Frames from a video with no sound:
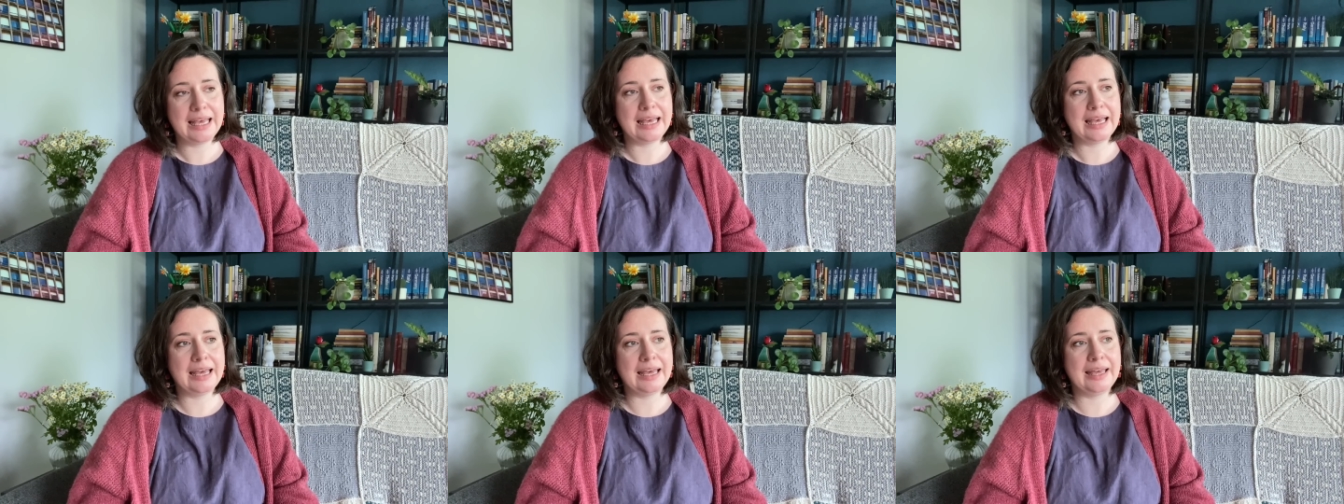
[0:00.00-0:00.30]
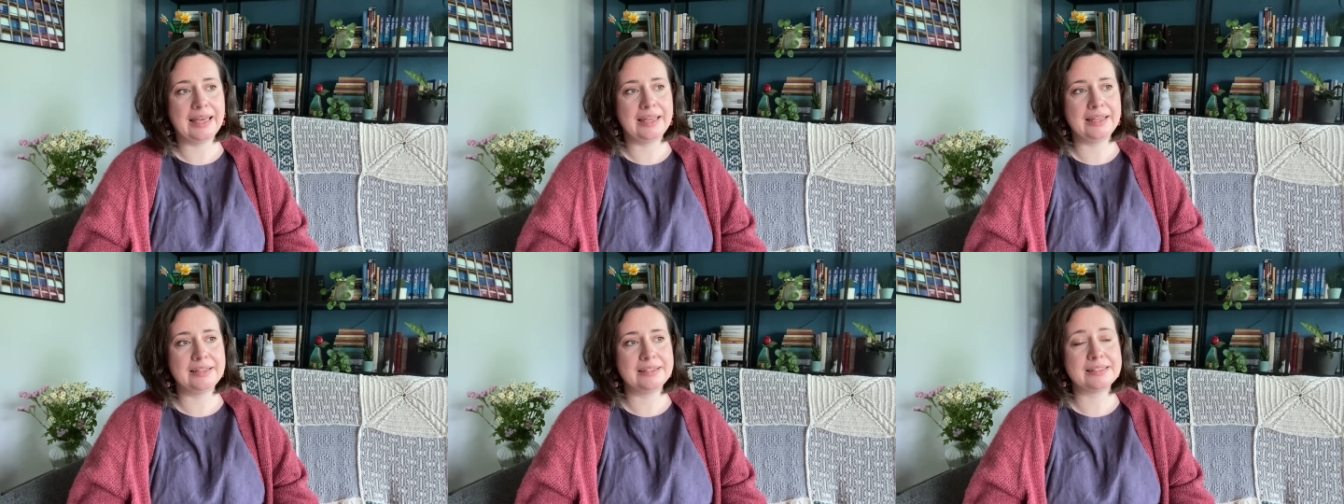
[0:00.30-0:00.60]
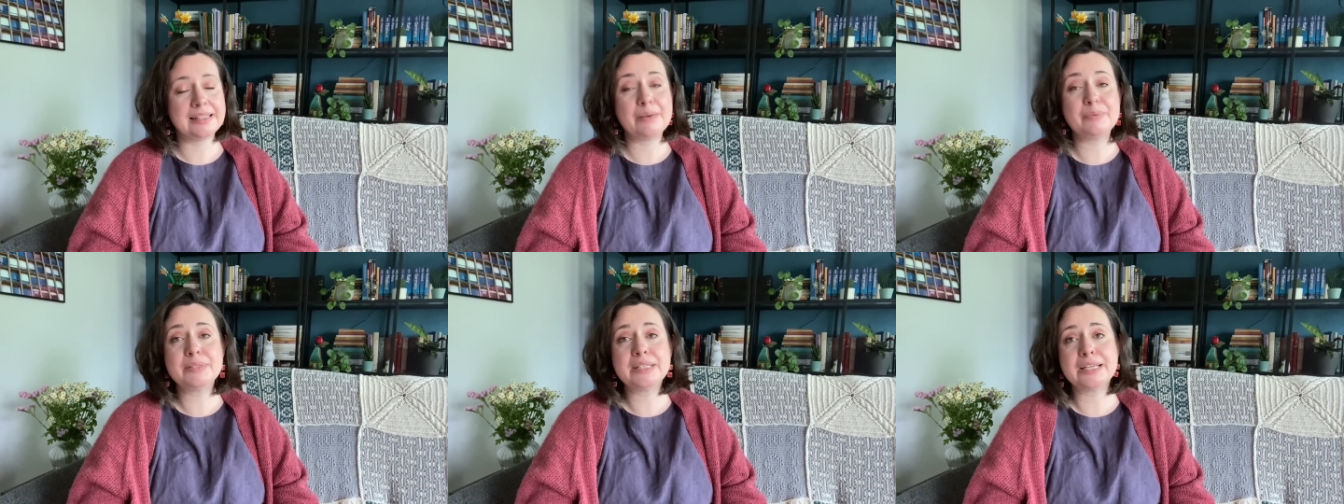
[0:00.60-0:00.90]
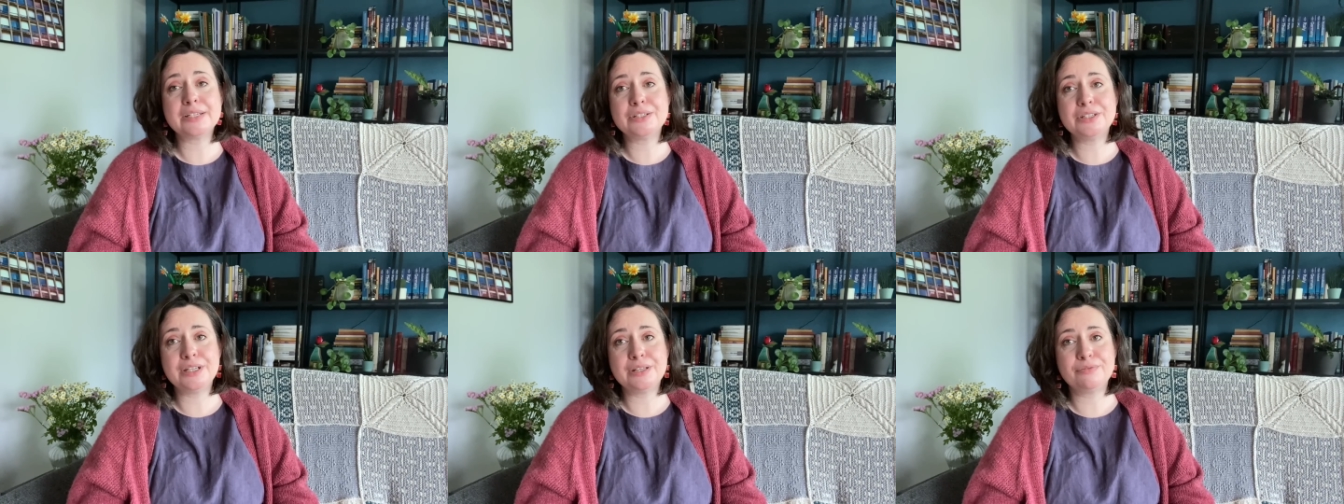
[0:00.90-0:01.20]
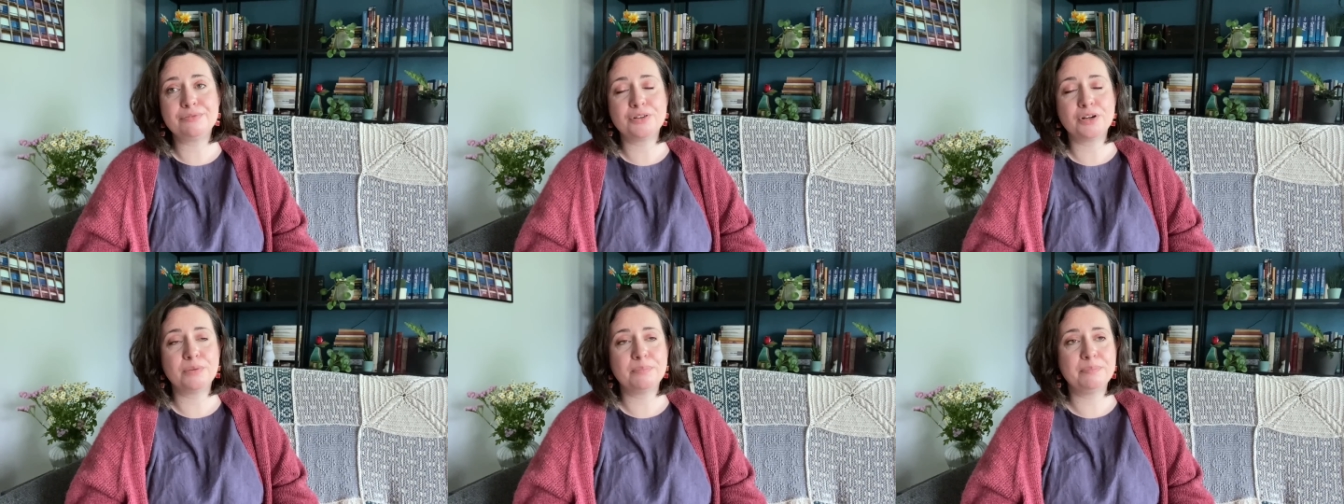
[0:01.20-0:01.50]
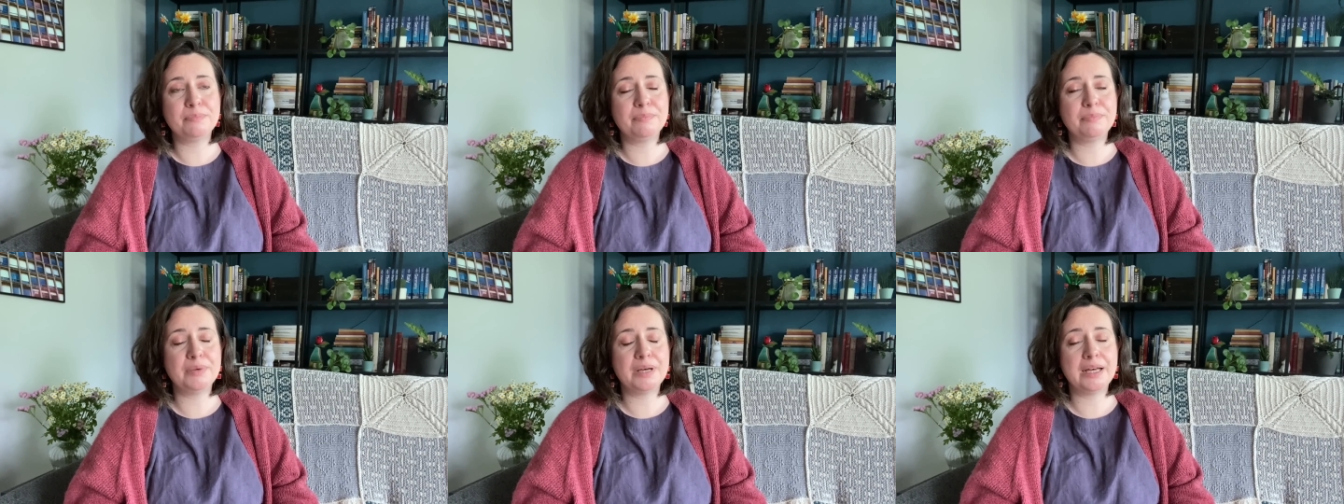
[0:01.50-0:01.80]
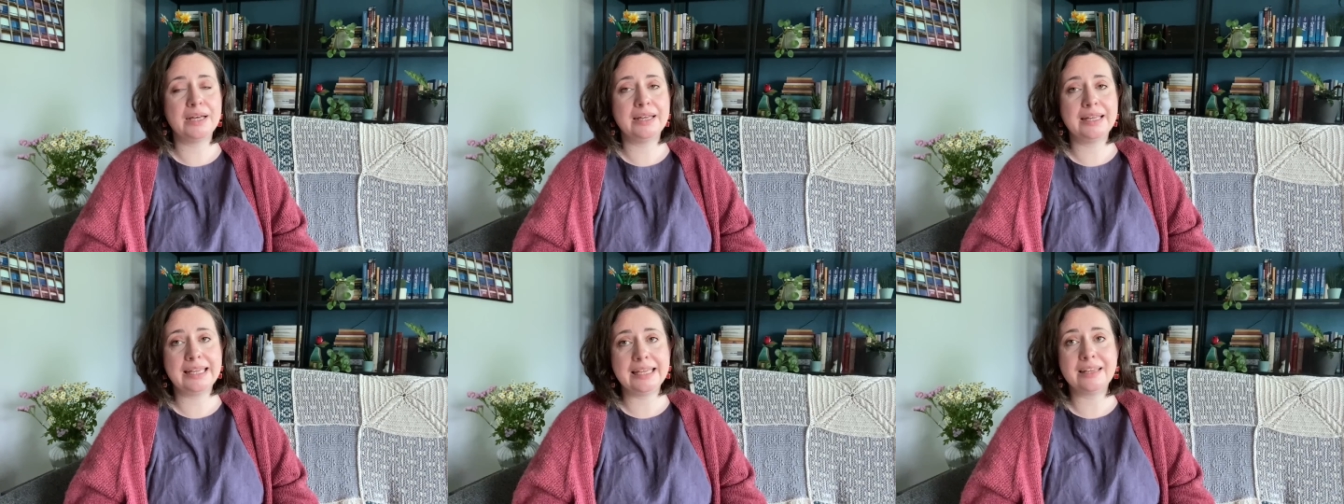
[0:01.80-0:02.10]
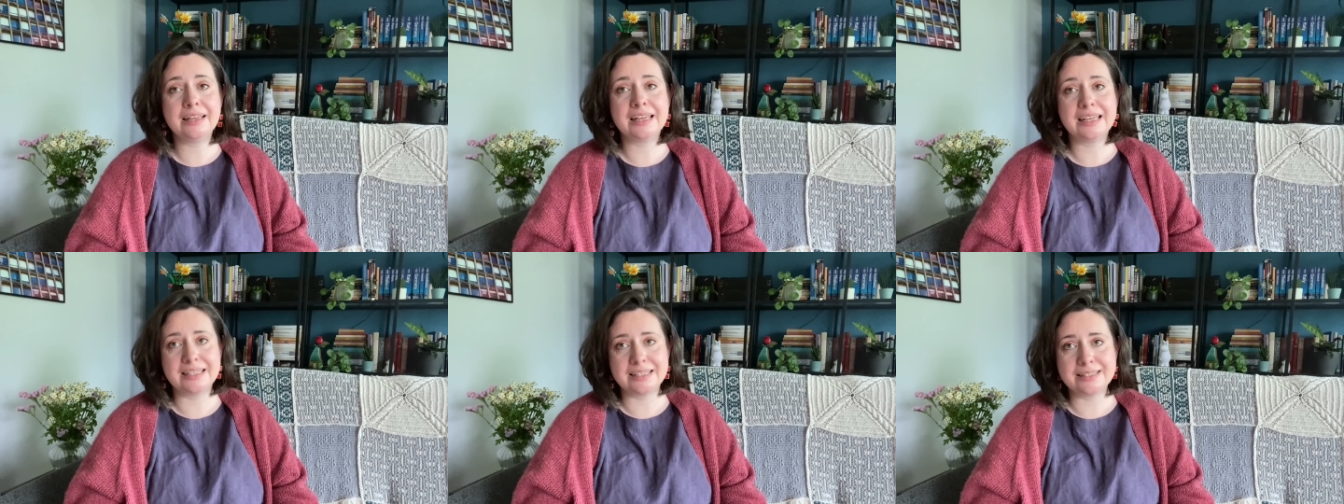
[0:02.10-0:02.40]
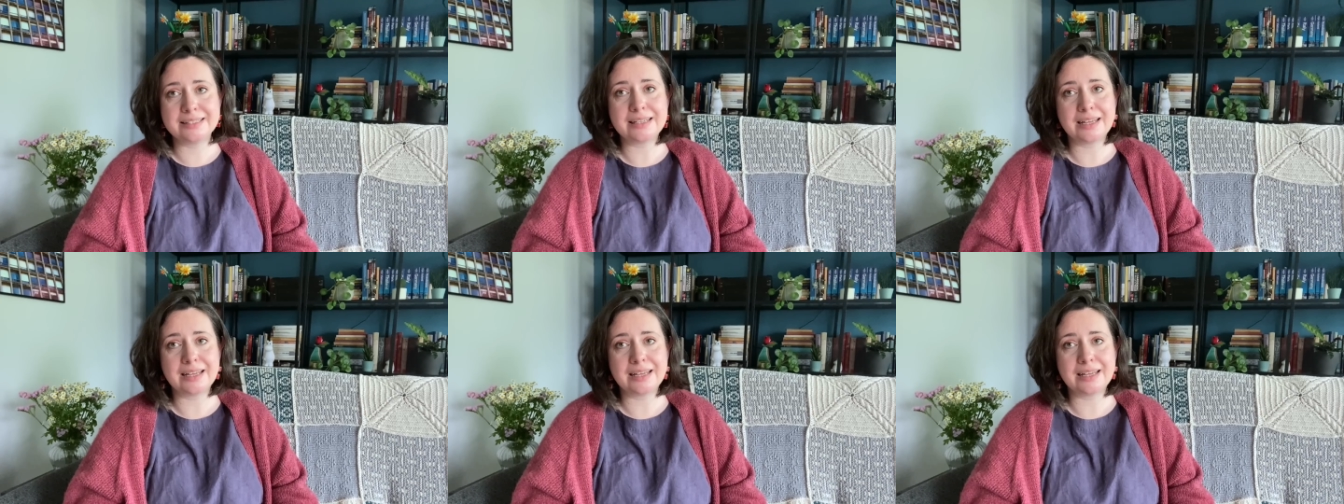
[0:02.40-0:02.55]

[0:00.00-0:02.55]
and that was actually from Iris